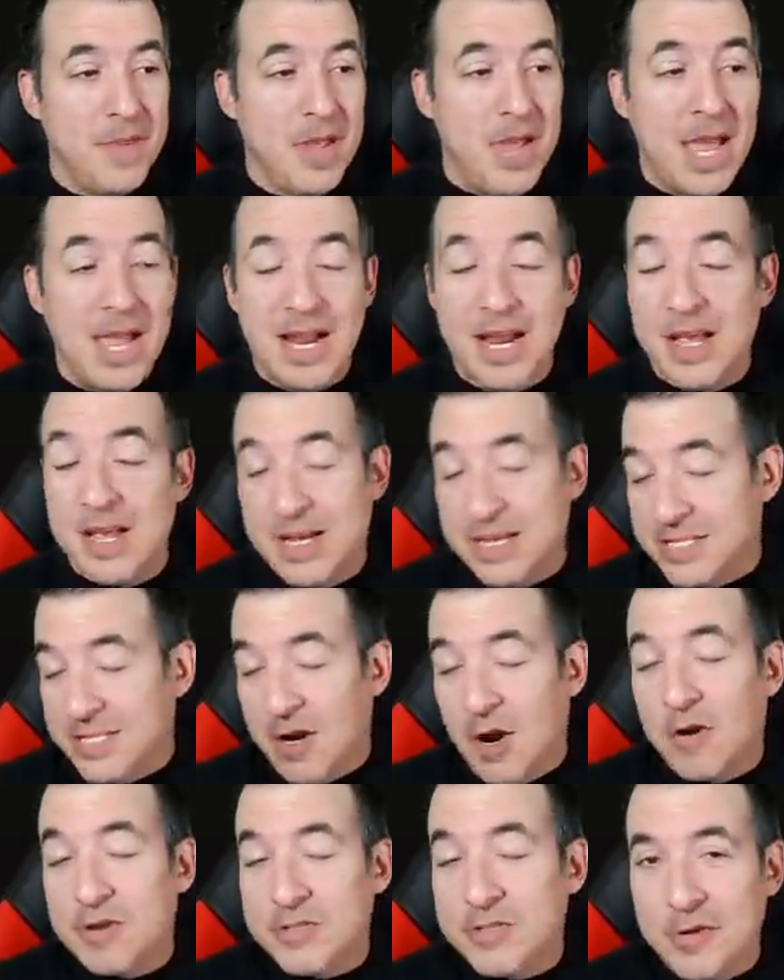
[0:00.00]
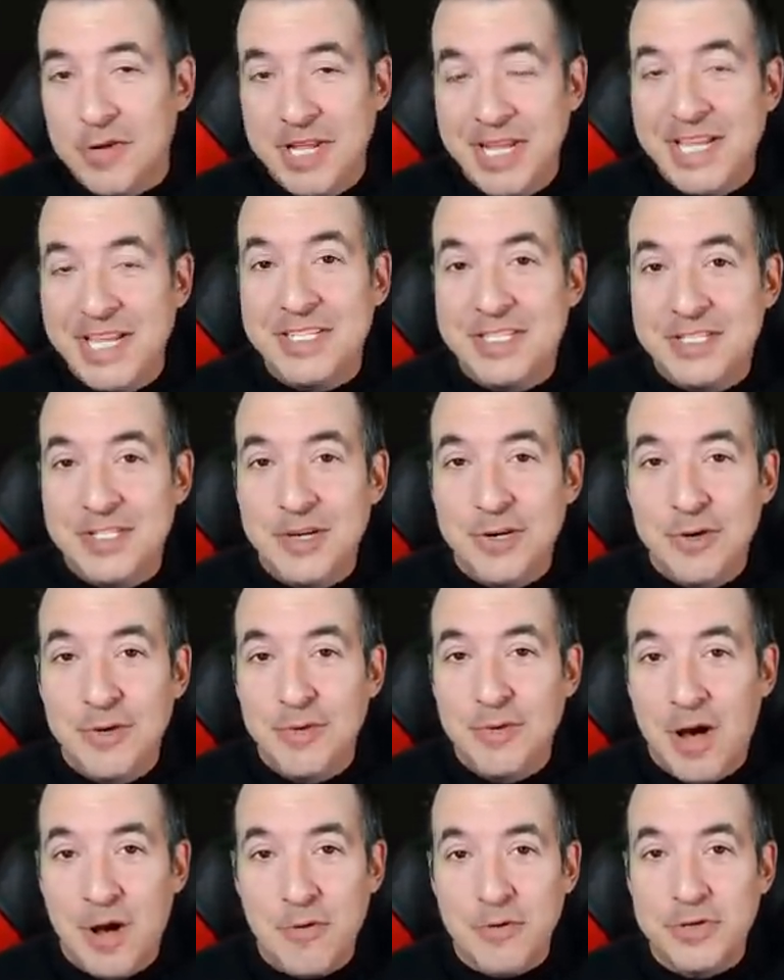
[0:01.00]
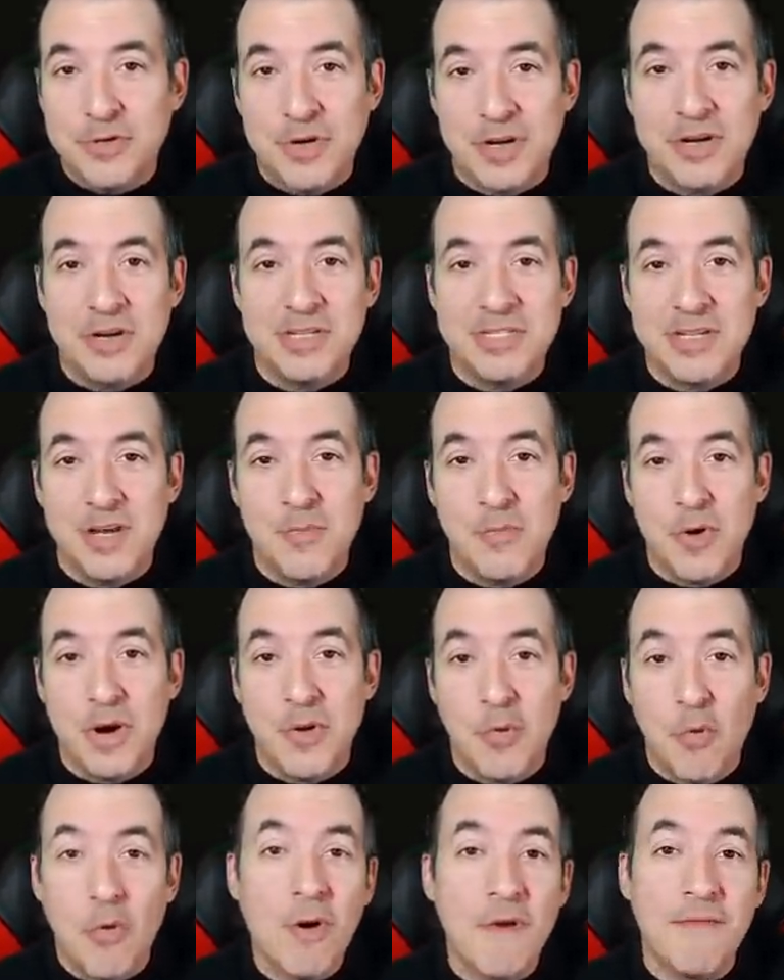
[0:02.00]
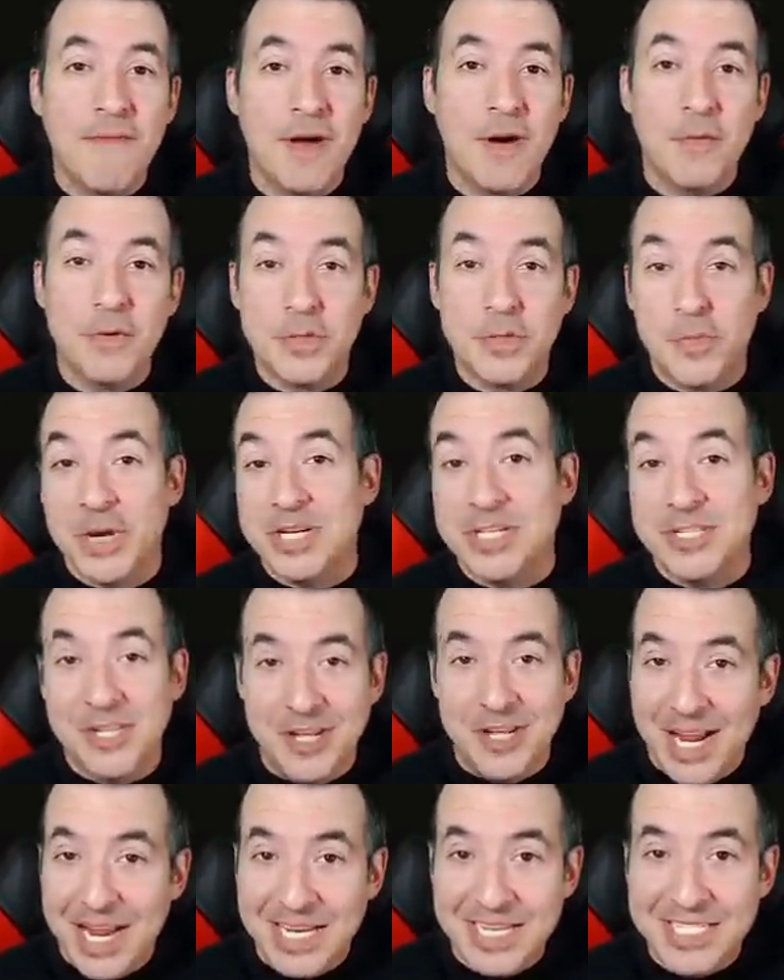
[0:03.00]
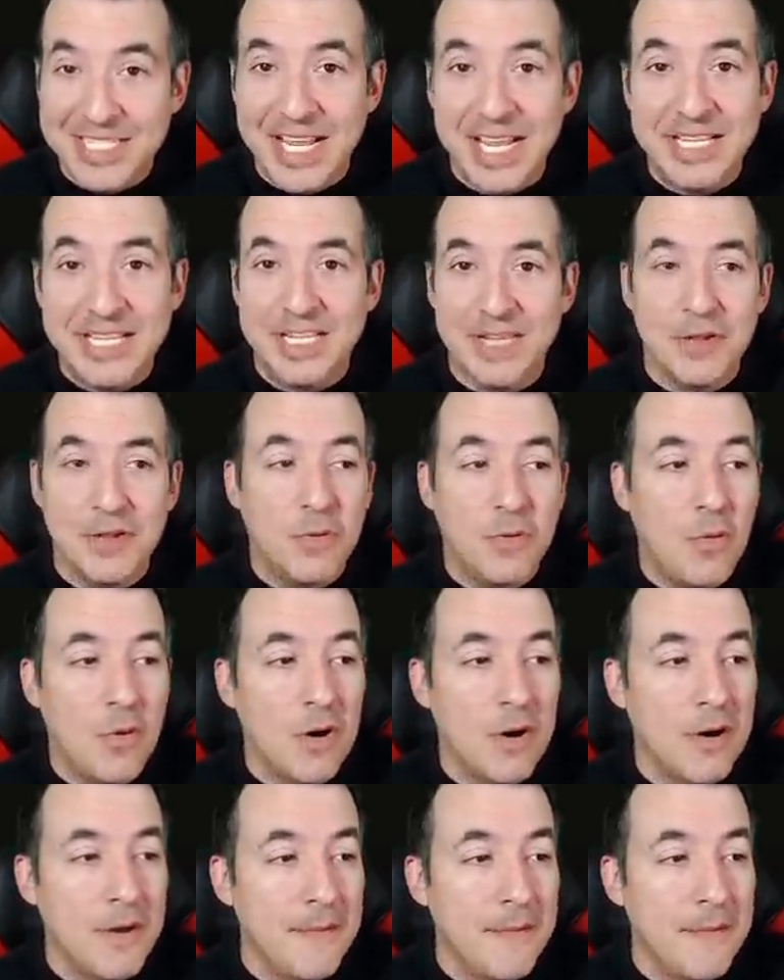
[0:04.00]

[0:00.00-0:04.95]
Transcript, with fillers: And because it also leads to unrestricted submarine warfare, which brings the United States into the war.